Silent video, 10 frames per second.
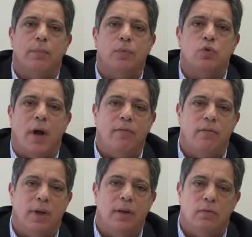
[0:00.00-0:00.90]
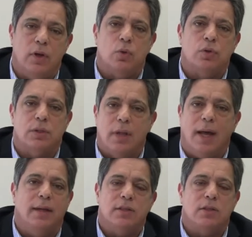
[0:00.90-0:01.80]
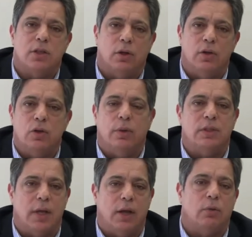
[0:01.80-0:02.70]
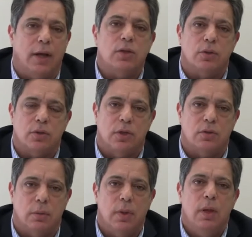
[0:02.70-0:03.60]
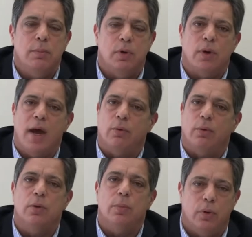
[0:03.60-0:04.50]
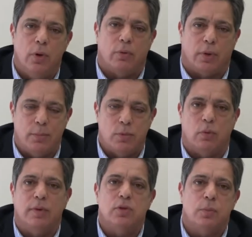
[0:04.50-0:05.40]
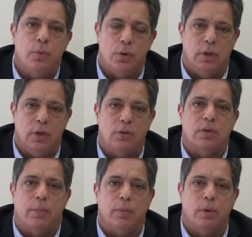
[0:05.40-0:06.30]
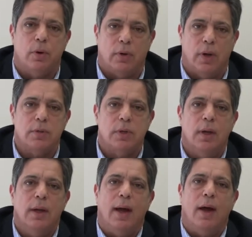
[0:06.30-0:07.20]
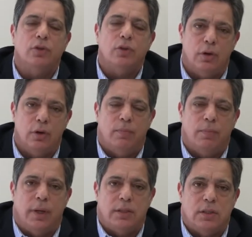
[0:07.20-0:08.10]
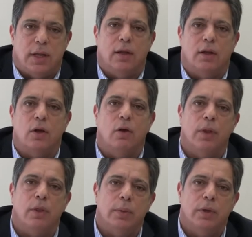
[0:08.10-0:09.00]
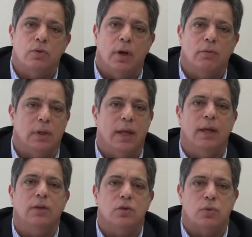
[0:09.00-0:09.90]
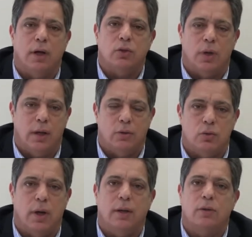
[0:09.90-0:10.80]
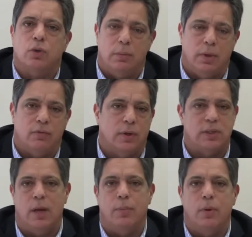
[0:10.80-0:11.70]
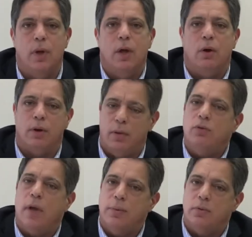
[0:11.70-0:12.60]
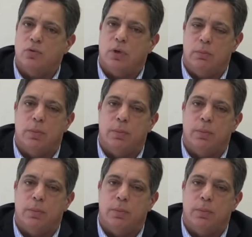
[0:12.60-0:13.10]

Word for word: drive individuals not necessarily to a state correctional system, but rather into programs where we supported those type of programs, alternative places they can go, whether it be drug related to drug, tra- drug treatment, for example, or other types of treatment